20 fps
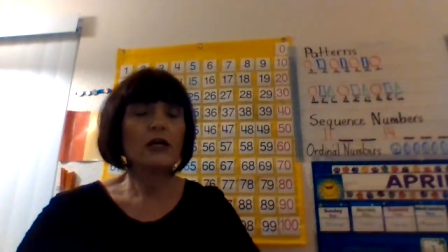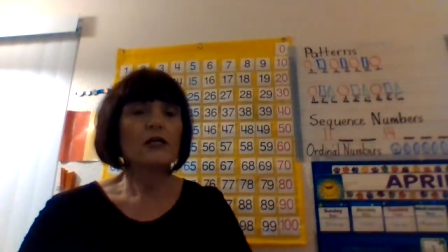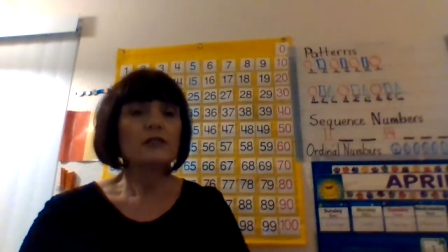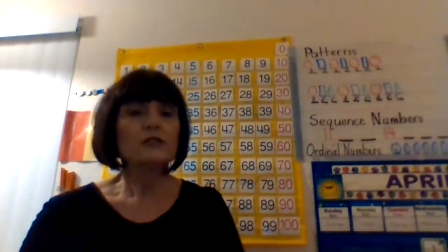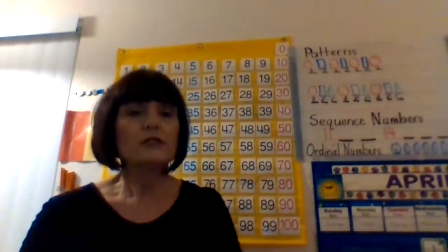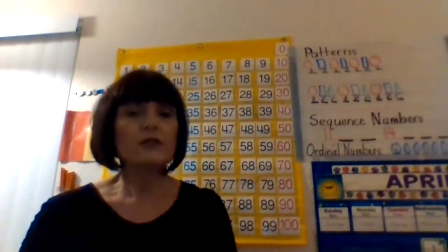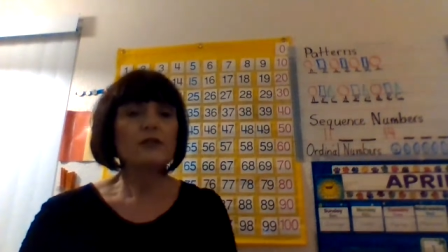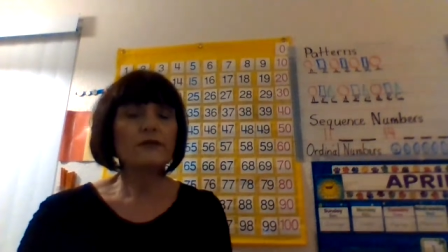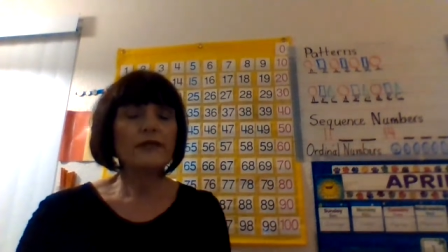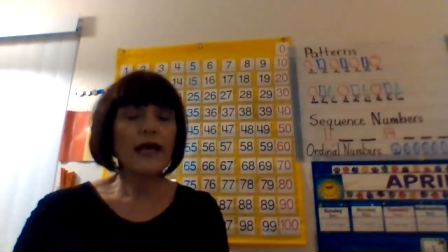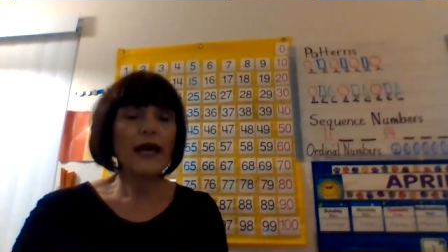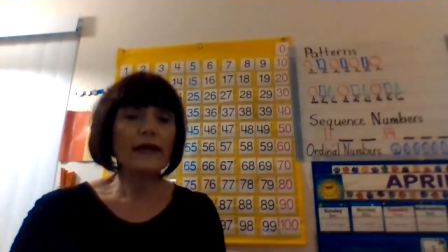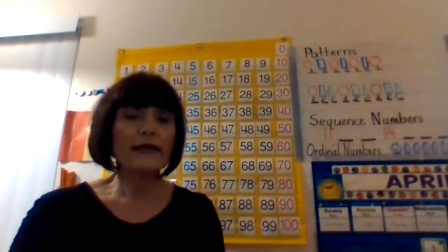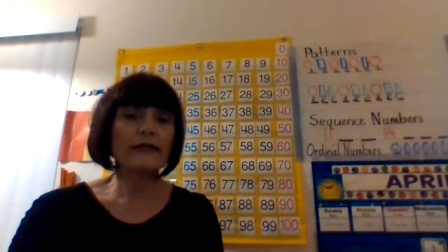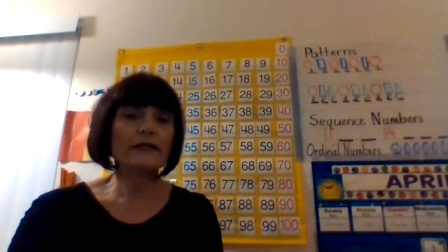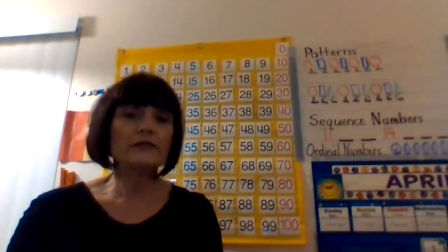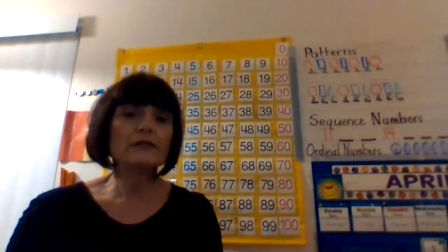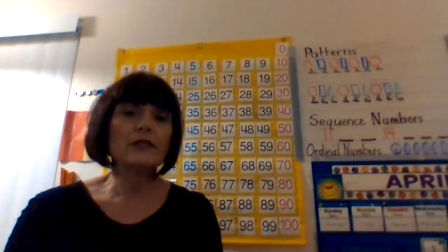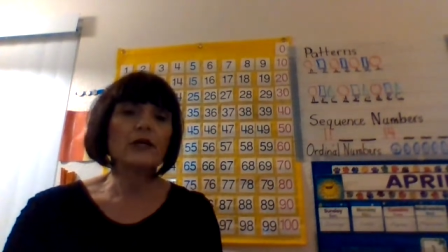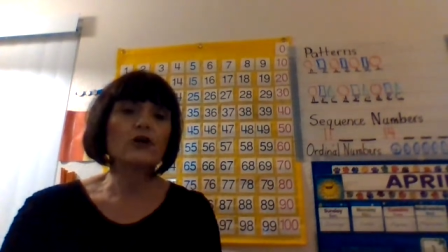So that
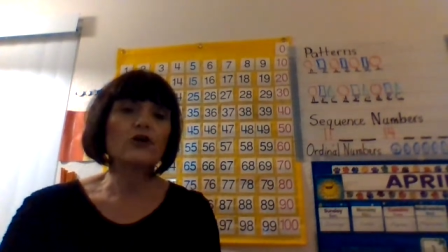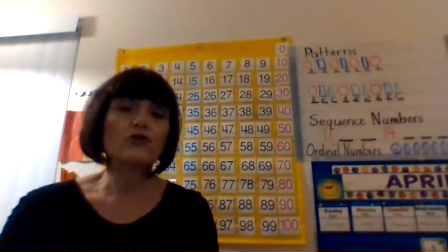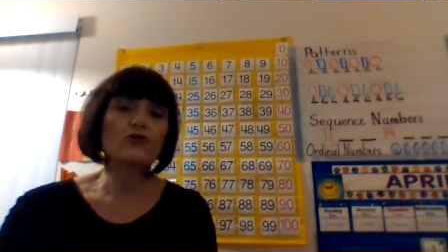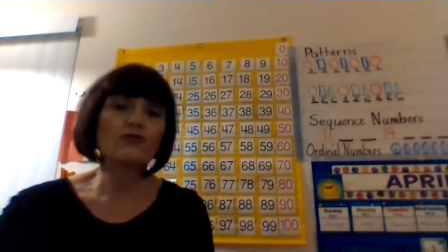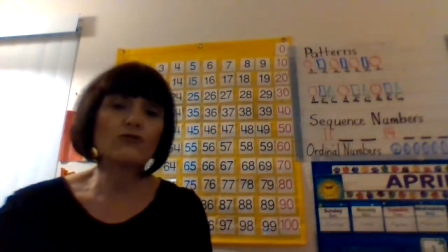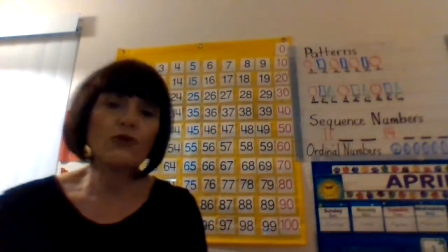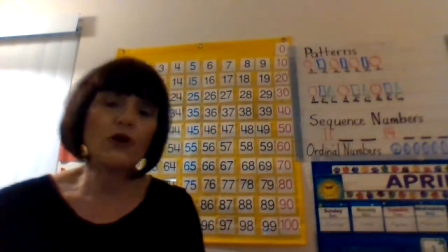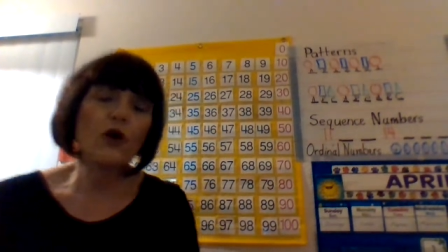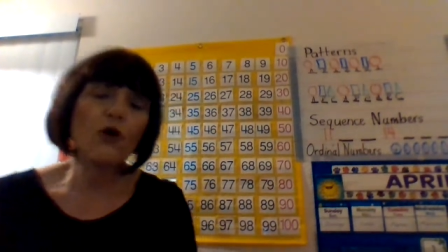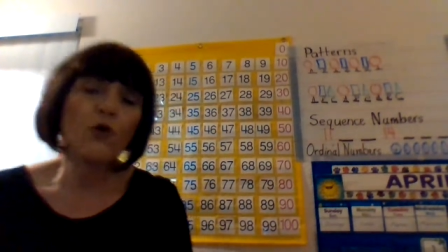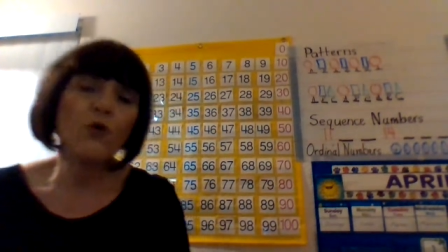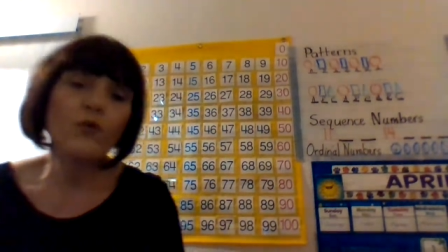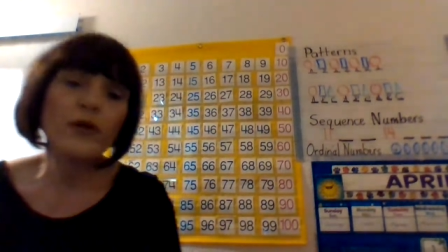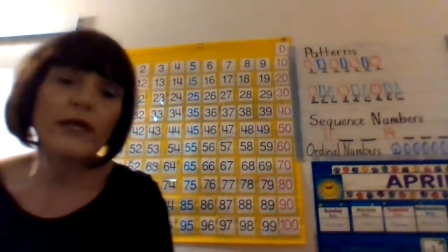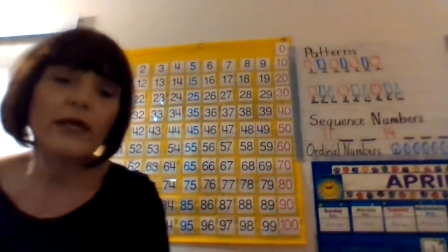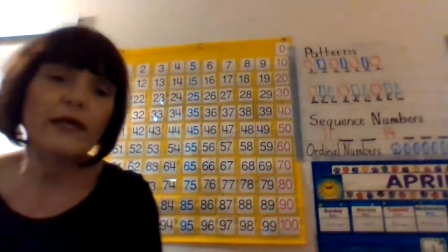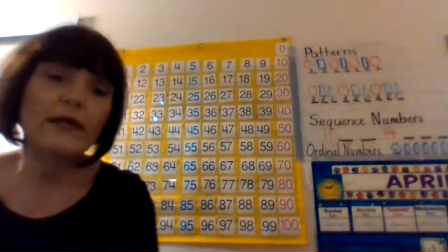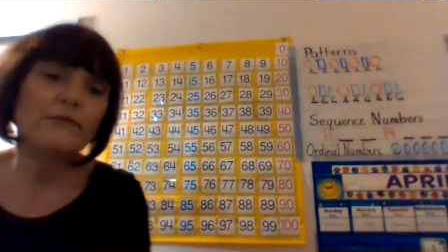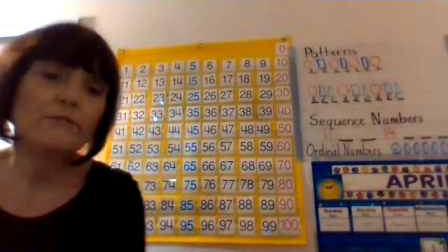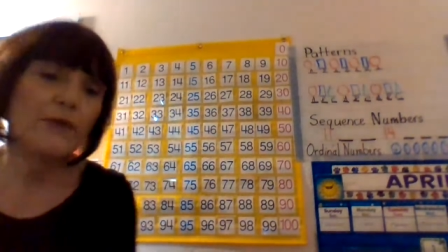is a
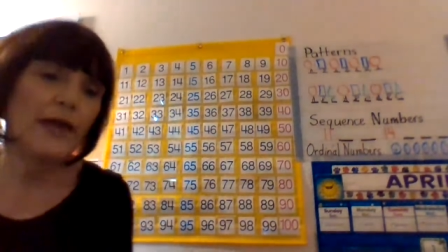growing